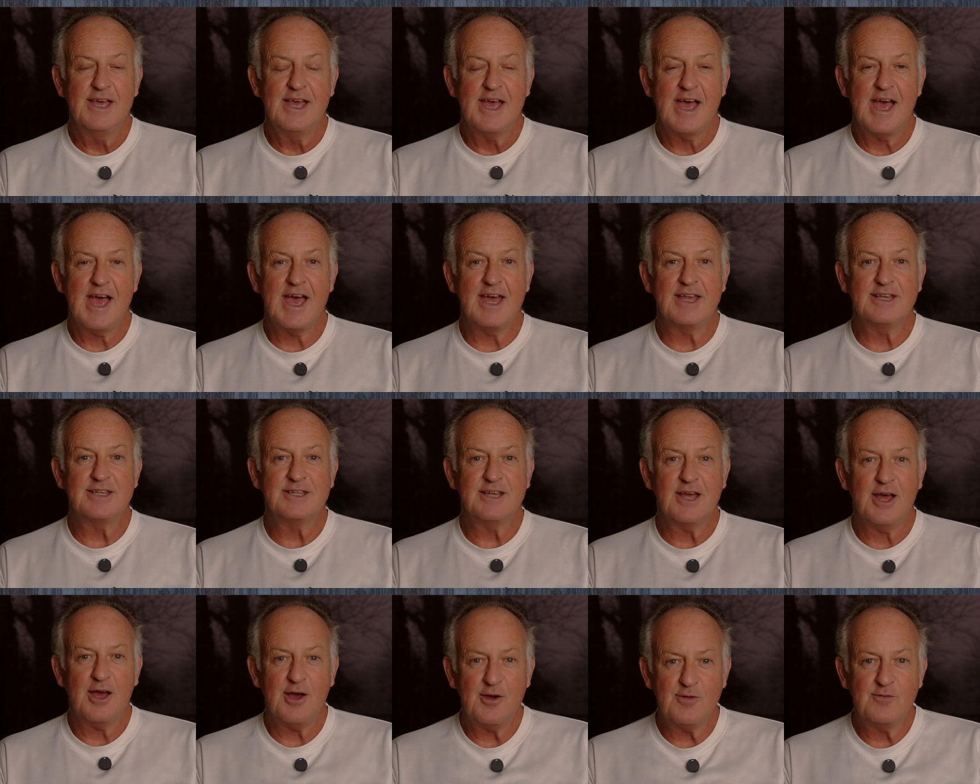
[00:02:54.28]

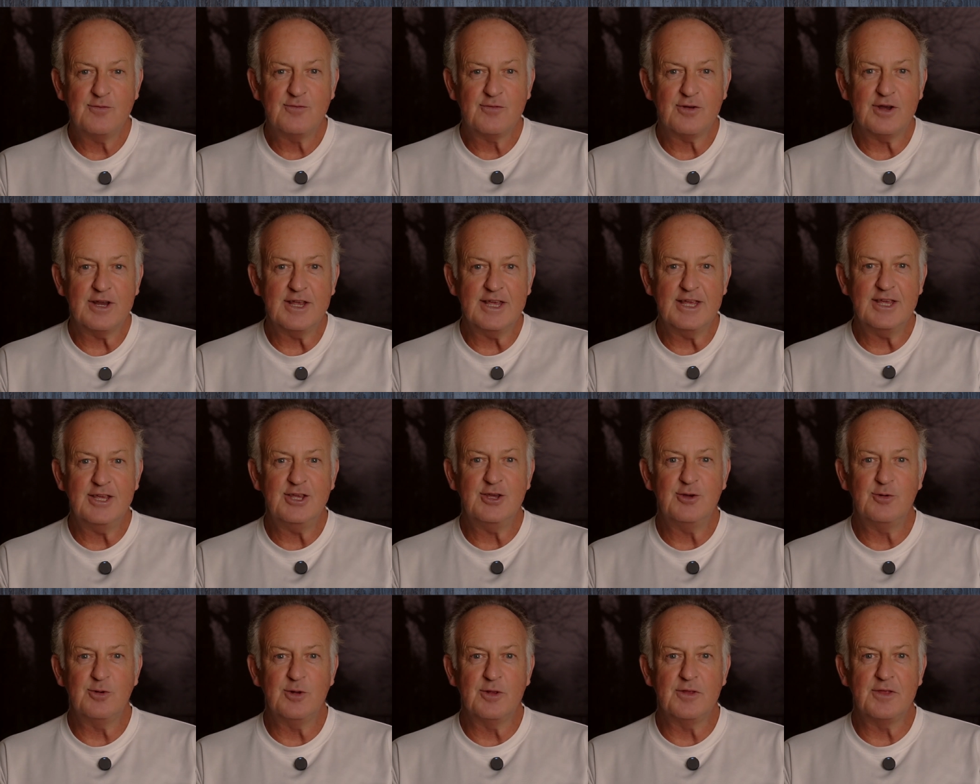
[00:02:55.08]
And hopefully
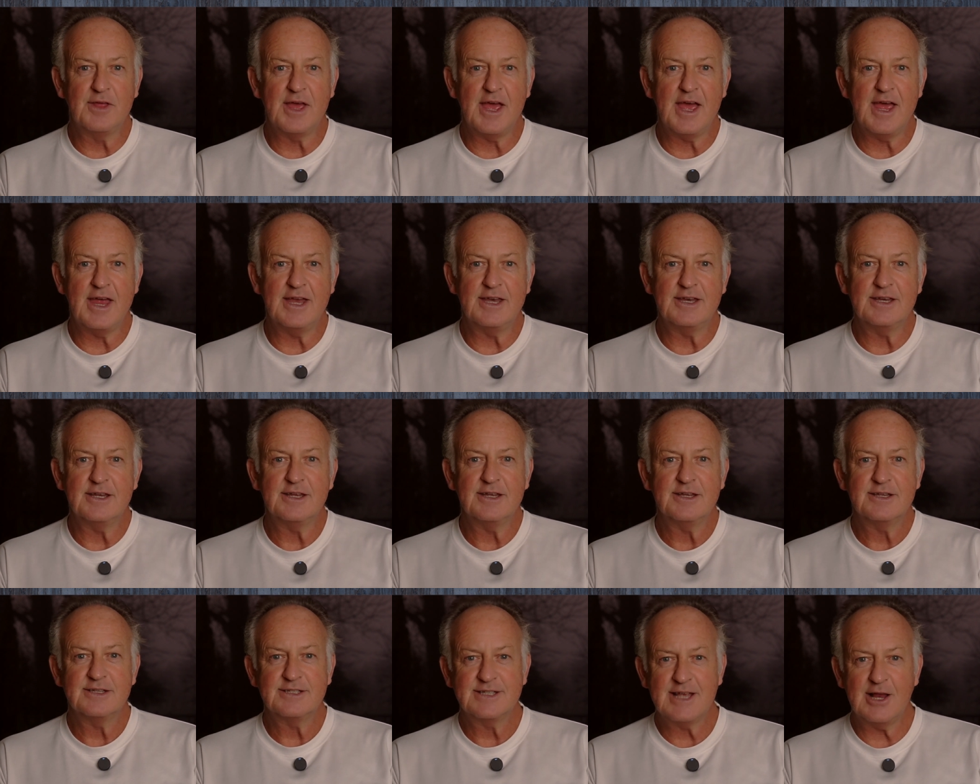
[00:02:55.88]
you will then
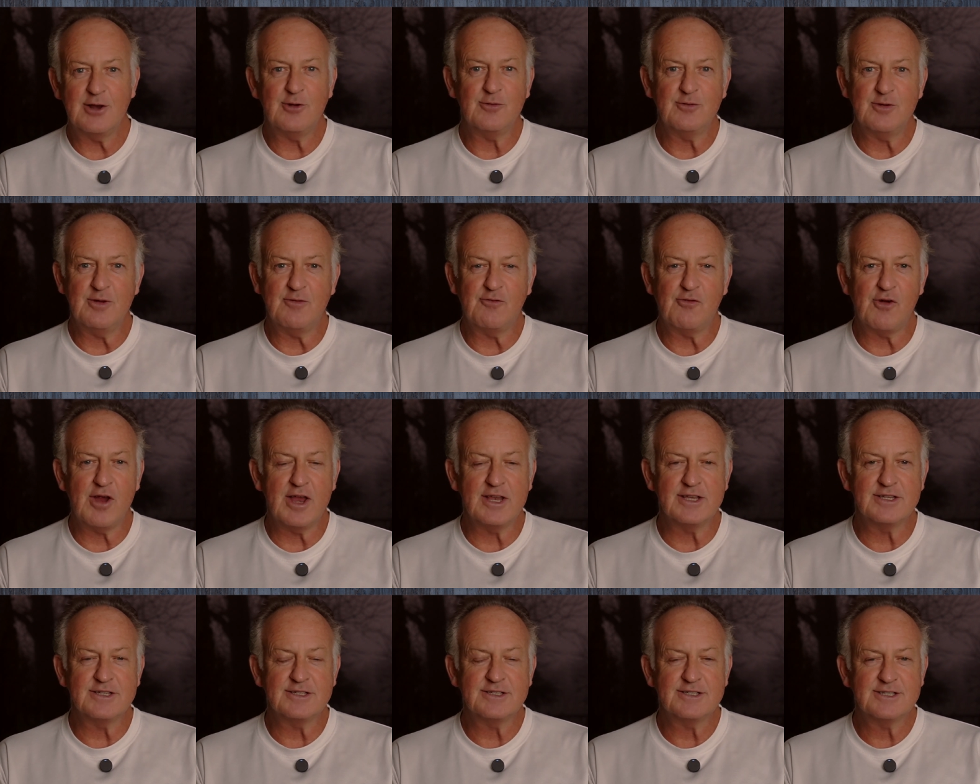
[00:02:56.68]
tell all your
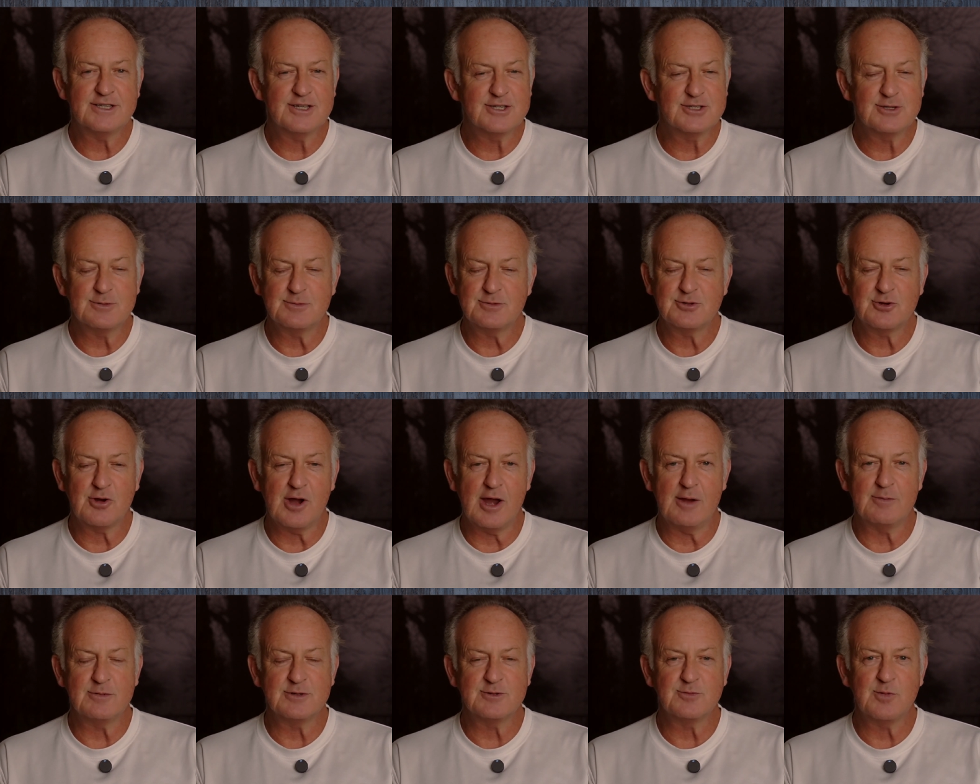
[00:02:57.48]
friends to
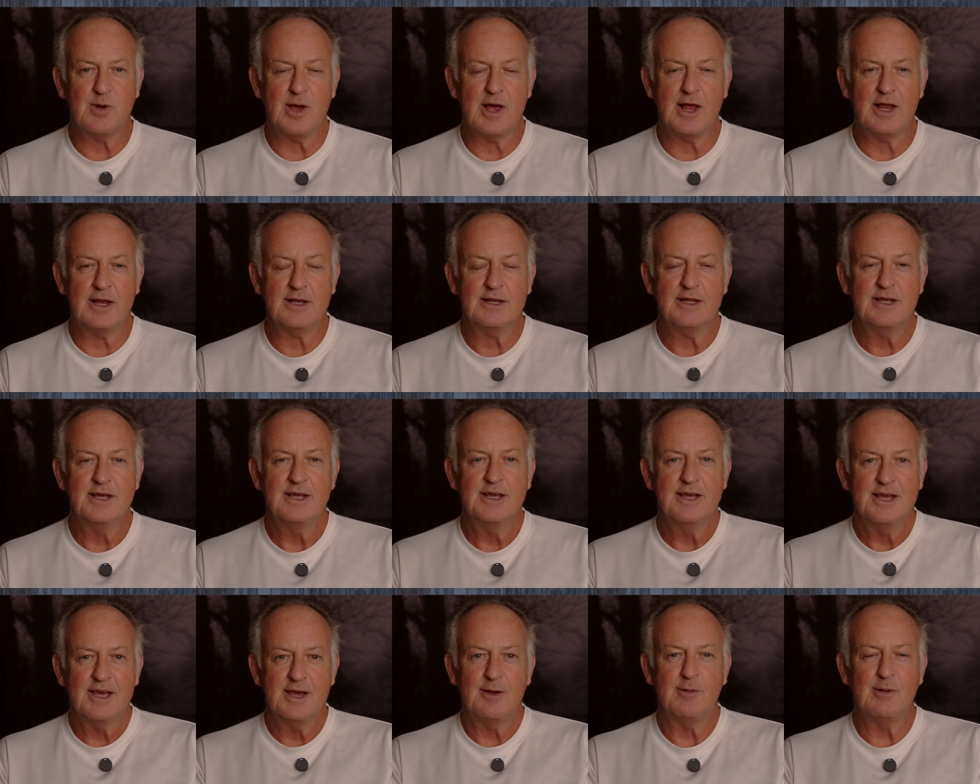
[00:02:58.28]
subscribe as well.
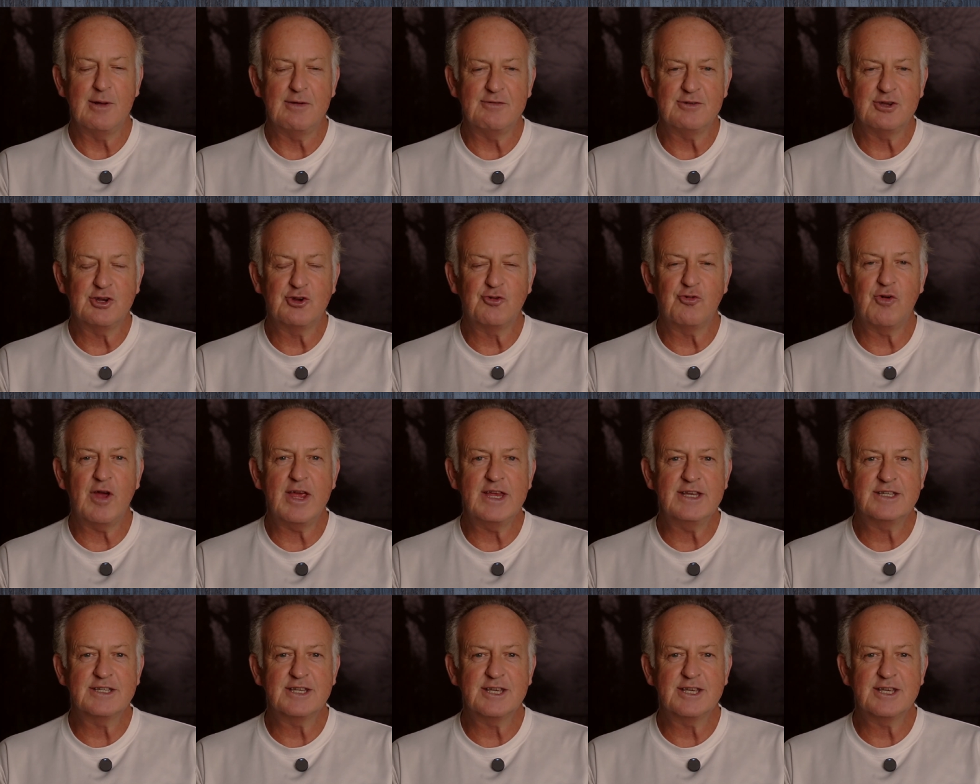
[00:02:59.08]
And we'll have a great